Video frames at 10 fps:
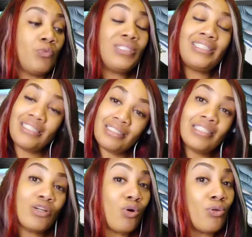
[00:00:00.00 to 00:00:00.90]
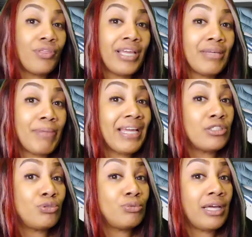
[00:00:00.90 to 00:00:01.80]
We did see the whole thing back
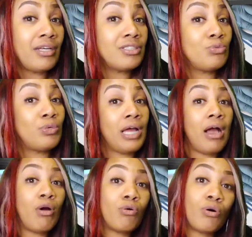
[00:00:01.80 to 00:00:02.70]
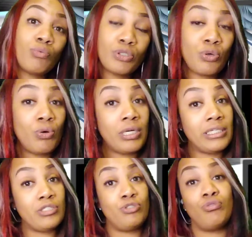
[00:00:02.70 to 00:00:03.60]
in 2000 when Al Gore was going
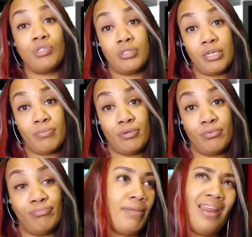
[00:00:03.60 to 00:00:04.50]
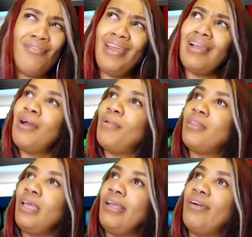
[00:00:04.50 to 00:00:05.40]
against George W. Matter of fact, come to
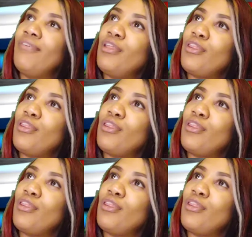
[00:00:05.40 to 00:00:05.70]
think of